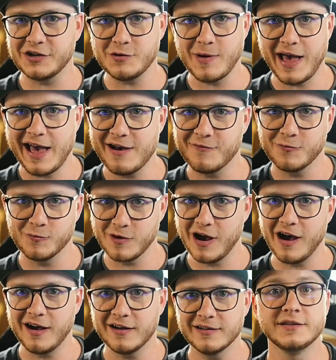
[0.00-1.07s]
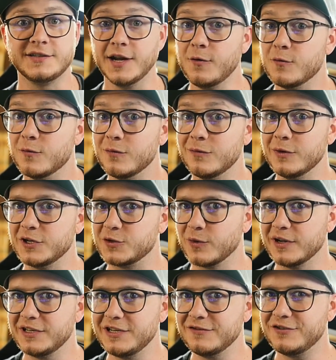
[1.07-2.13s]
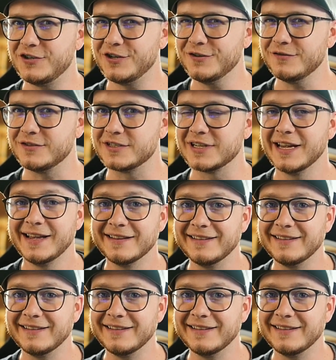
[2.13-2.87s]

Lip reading: you have RAW. So, which one do you choose?